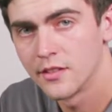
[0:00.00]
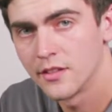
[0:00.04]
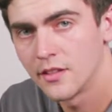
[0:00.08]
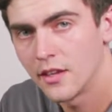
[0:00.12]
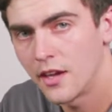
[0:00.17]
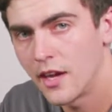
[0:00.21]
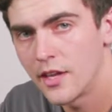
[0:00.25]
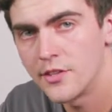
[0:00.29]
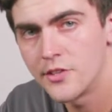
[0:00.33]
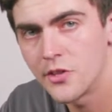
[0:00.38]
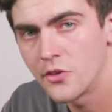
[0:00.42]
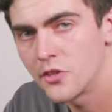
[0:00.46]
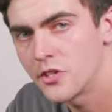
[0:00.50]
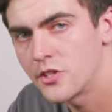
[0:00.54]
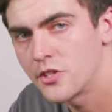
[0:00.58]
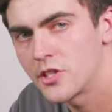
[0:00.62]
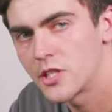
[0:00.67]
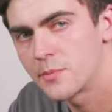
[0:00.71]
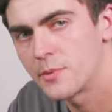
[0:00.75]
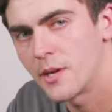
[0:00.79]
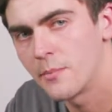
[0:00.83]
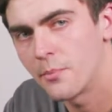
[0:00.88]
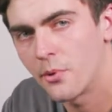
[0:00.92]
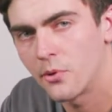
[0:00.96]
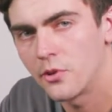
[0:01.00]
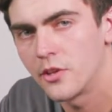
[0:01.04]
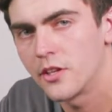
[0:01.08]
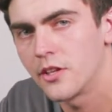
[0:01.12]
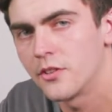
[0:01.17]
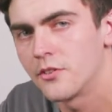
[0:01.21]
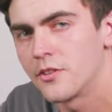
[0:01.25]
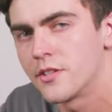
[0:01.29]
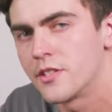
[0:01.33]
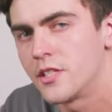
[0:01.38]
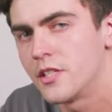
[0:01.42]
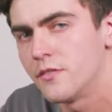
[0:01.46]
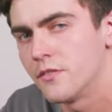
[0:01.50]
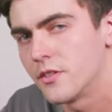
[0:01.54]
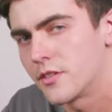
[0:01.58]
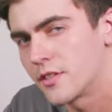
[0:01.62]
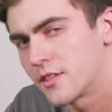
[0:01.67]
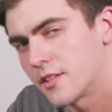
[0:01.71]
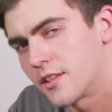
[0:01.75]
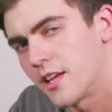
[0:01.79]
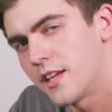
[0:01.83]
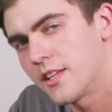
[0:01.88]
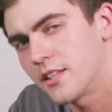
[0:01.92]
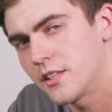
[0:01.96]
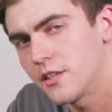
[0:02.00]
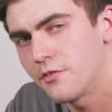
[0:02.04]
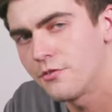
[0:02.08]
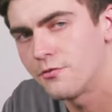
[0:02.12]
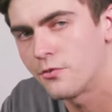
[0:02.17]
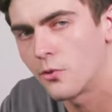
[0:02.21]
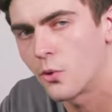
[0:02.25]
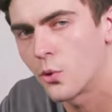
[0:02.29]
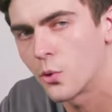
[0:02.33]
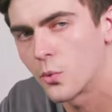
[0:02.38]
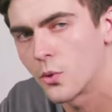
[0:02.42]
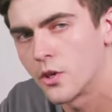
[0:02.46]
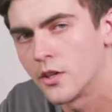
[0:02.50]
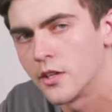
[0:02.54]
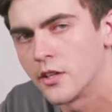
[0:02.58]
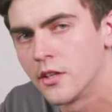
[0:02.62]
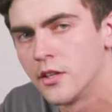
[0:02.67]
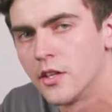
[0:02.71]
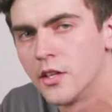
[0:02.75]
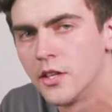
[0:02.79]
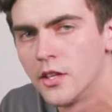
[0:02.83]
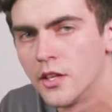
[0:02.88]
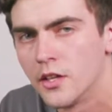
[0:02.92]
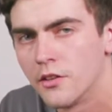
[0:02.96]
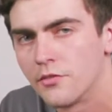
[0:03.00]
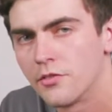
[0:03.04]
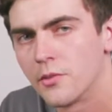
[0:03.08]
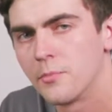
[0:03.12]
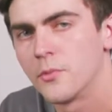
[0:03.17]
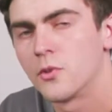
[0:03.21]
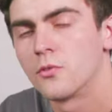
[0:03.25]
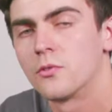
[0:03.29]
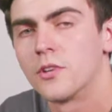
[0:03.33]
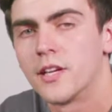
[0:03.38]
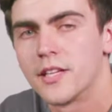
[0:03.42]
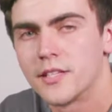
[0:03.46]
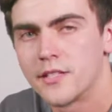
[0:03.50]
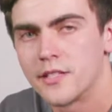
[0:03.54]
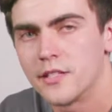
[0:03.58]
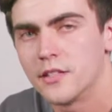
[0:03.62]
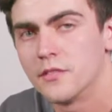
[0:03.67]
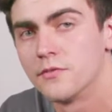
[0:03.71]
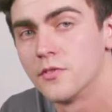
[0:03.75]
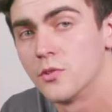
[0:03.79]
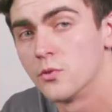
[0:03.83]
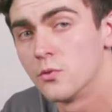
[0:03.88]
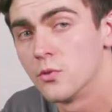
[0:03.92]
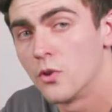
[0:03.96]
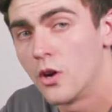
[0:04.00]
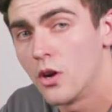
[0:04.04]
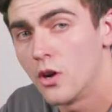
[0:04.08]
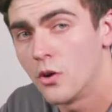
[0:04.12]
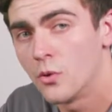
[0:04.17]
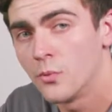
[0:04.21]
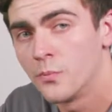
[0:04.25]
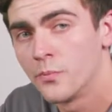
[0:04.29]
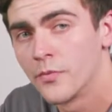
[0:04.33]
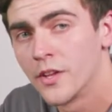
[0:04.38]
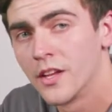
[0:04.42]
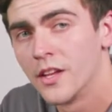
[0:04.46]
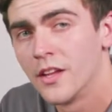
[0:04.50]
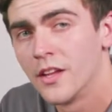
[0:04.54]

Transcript: And I do this just by pulling the receiver slightly forward from the rest of the row.